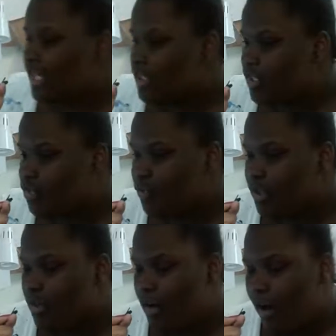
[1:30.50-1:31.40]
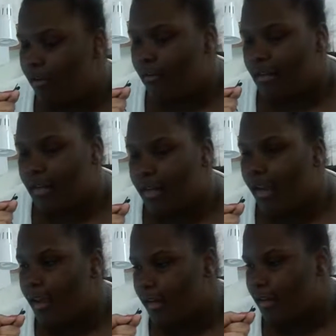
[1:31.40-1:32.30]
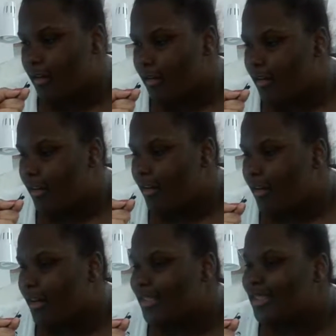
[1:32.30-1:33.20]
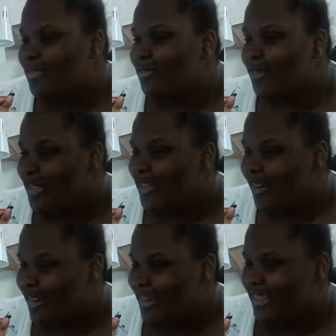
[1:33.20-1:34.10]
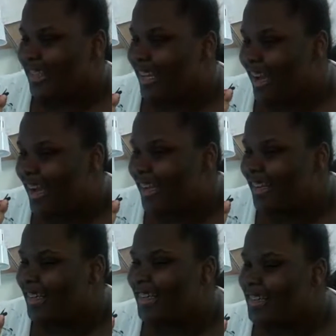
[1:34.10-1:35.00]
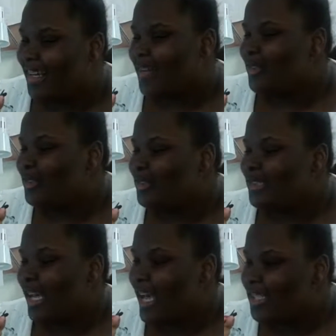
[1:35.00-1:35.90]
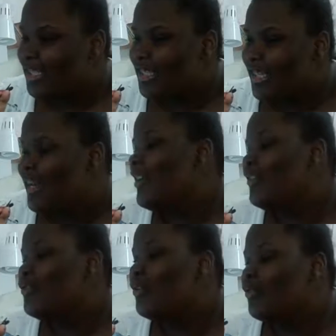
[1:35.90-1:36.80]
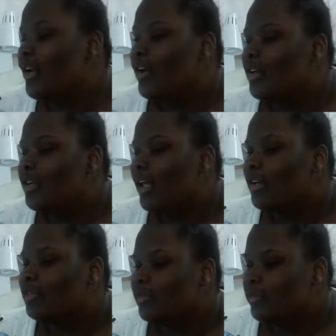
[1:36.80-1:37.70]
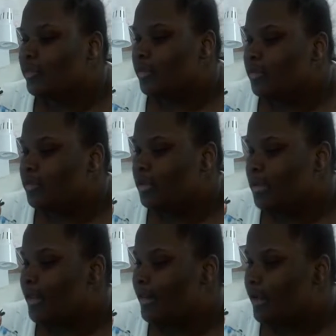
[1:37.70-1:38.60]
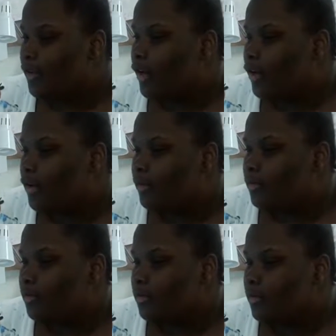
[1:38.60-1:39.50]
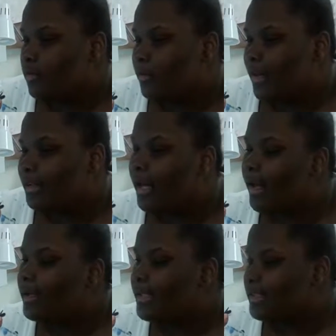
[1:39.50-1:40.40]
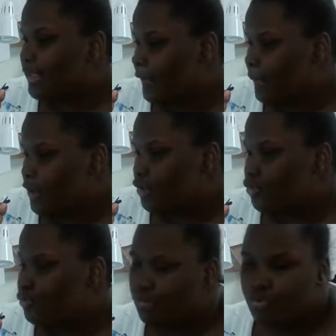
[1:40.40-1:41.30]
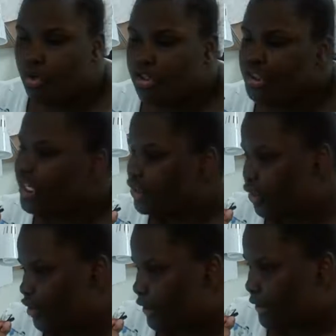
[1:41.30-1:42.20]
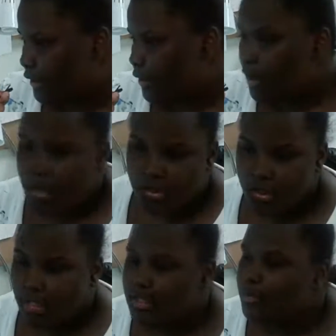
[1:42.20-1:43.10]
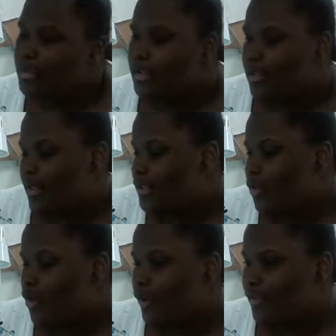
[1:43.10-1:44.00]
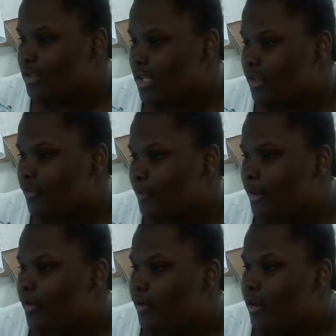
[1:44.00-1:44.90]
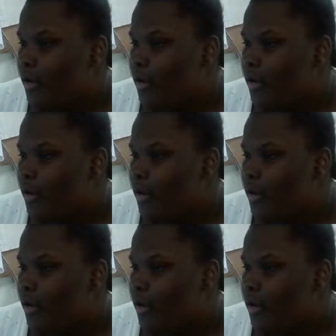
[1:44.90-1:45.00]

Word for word: Sketching is really hard. I really hate it. It's really hard. like I, once you sketch, you don't. You're not gonna like design that. You're not gonna bring that idea to life because you you are changing your idea. Mm-hmm. So that's what's it's so hard for sketching for me.